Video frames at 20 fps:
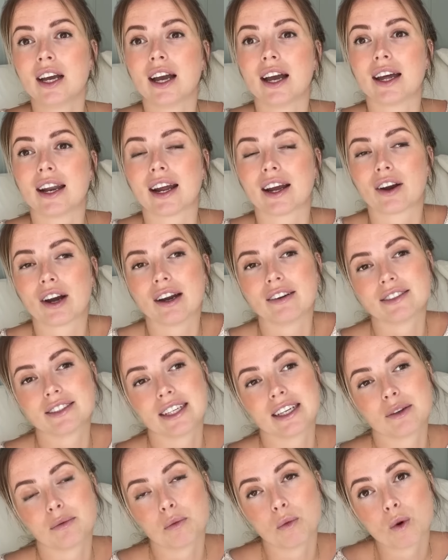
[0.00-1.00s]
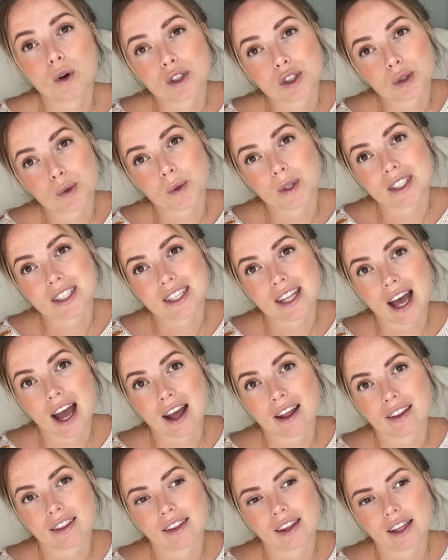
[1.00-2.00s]
and I gravitate more towards
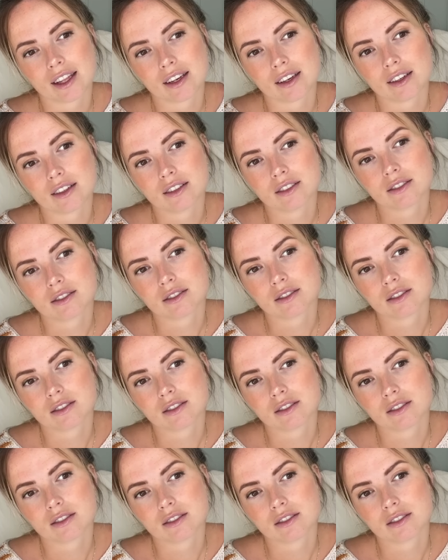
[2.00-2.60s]
that than